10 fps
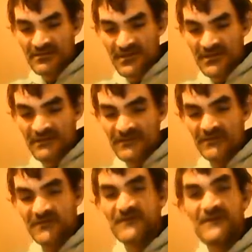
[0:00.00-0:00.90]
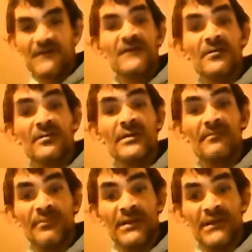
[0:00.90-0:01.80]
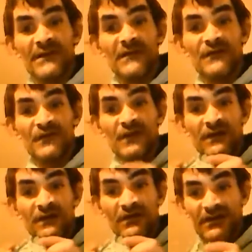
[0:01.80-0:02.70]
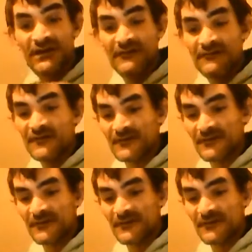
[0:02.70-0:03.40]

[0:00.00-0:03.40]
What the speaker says: because there's still a little bit of bendage in the leaves.